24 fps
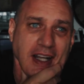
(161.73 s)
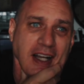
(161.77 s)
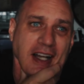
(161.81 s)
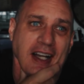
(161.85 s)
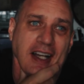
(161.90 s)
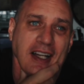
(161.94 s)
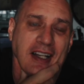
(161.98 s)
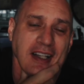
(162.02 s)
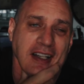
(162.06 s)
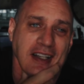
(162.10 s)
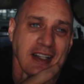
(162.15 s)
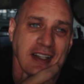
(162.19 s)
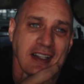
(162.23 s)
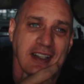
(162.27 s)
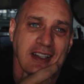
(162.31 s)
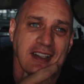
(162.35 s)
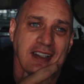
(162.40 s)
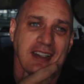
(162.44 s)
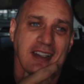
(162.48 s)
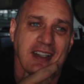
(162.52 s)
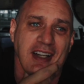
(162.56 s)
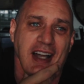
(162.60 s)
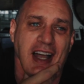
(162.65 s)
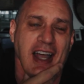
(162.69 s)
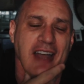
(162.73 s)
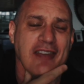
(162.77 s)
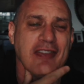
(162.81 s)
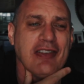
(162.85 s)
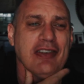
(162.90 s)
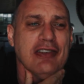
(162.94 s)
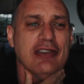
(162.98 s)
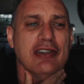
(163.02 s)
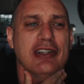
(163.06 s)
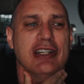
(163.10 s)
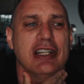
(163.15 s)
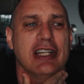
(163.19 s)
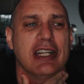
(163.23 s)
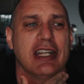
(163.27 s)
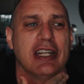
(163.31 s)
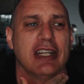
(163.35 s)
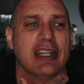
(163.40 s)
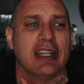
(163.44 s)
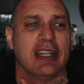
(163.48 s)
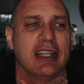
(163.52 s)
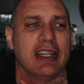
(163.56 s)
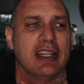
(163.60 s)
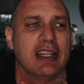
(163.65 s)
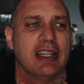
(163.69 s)
uh, I haven't
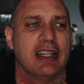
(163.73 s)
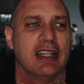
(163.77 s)
really